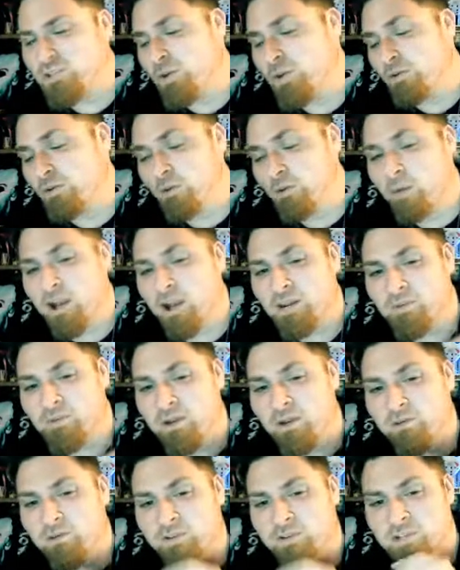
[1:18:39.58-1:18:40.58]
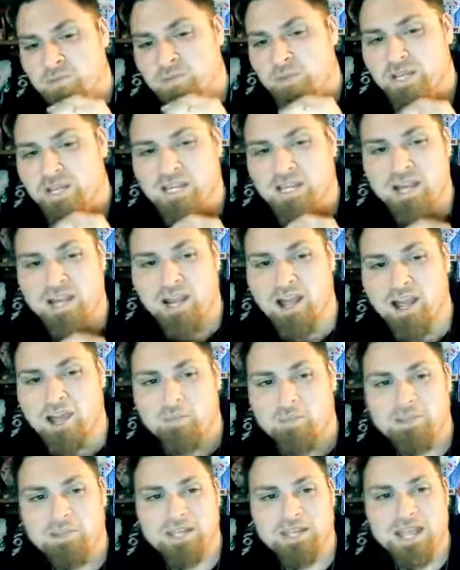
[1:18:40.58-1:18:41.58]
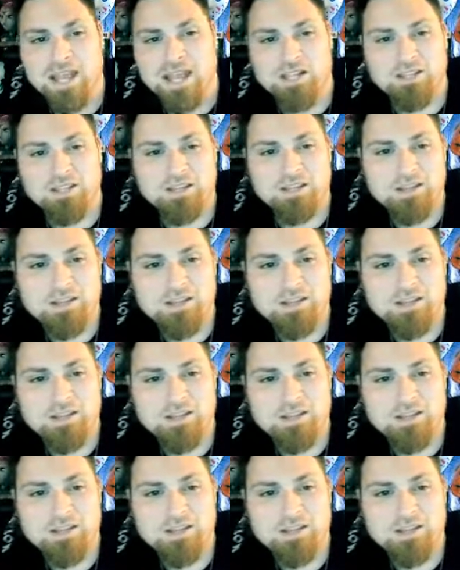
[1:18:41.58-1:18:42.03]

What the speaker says: who he reminded me of when he's beating that guy up in the alley.